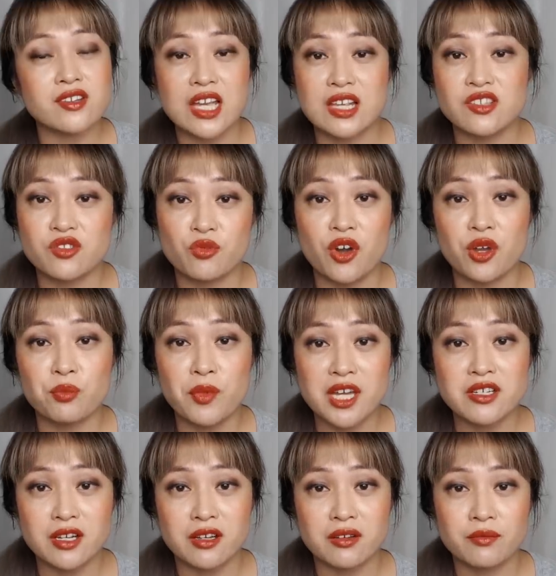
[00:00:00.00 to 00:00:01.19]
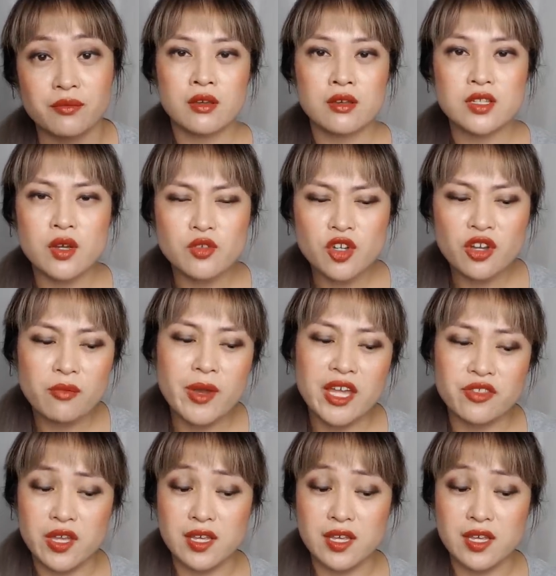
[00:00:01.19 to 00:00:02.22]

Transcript: it tends to work better. So I'm talking about